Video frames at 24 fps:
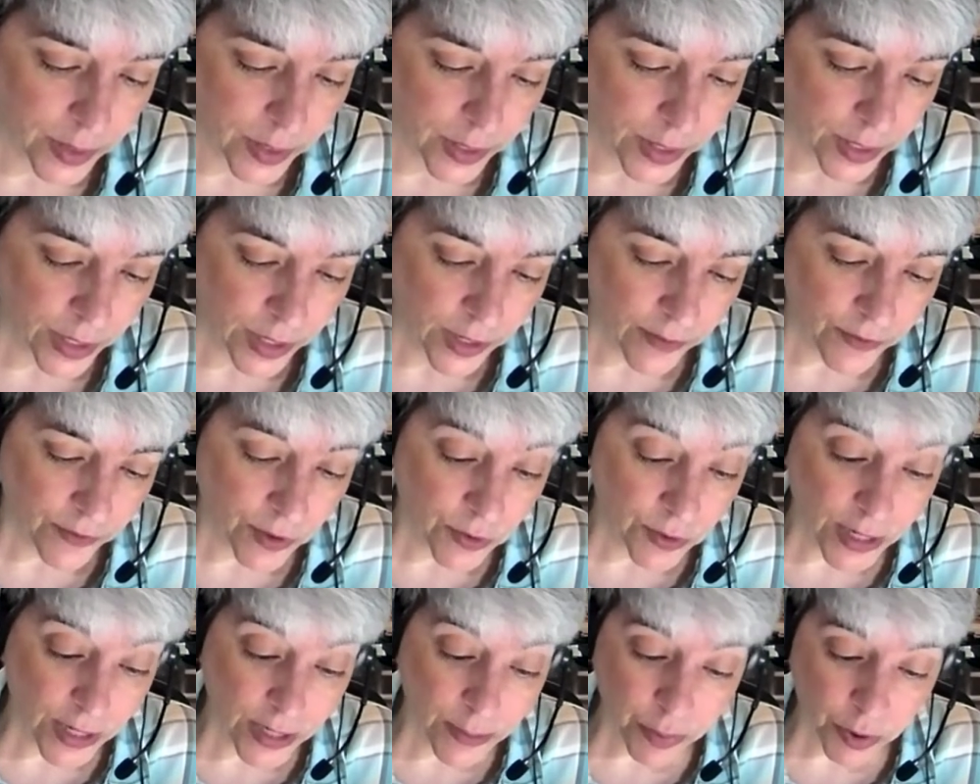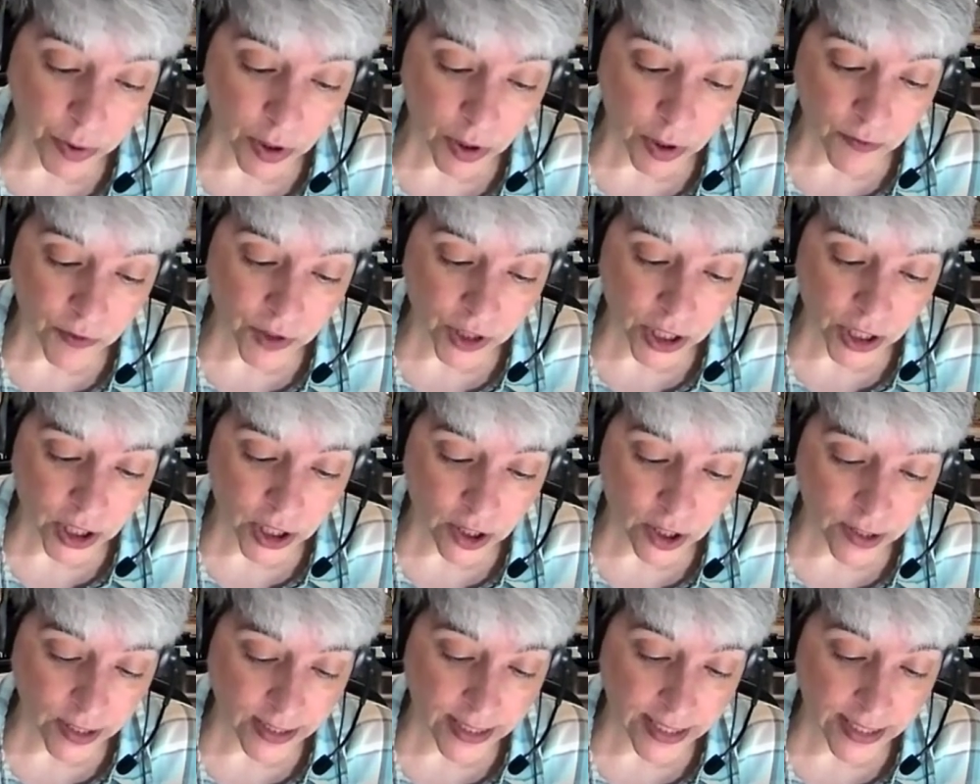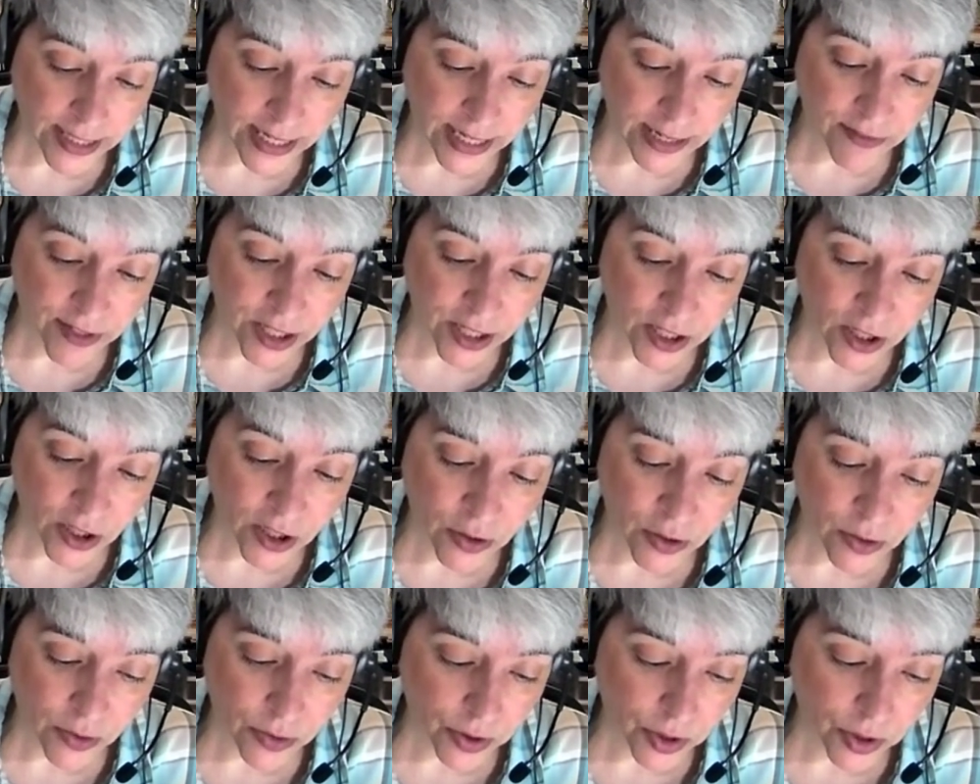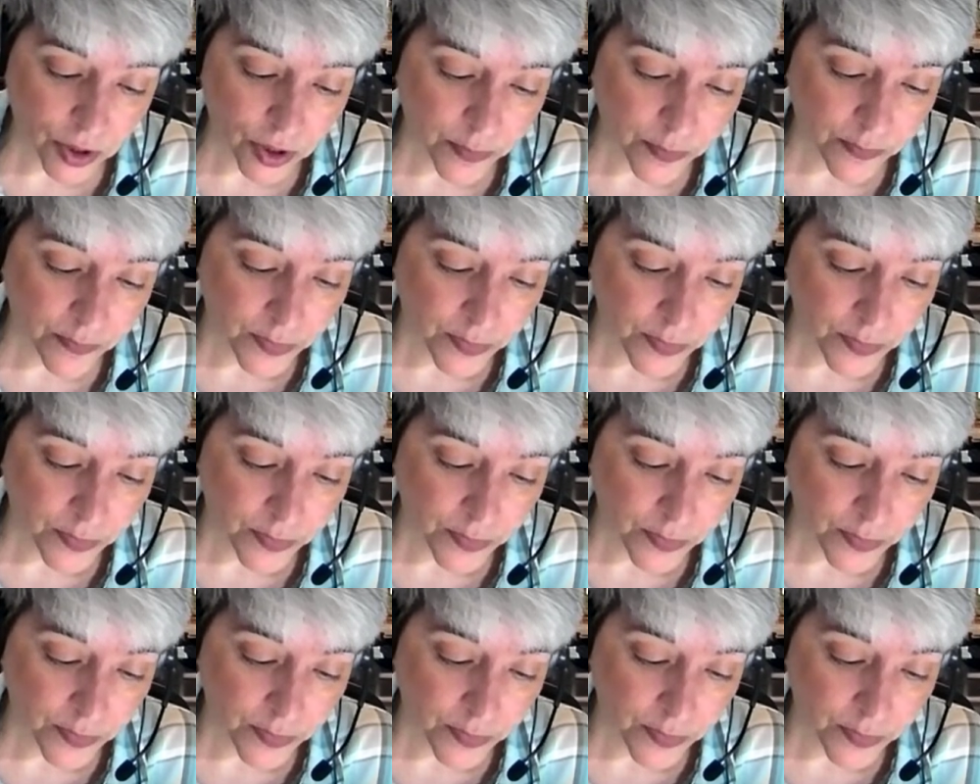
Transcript: If you need proof, just look at the evening news.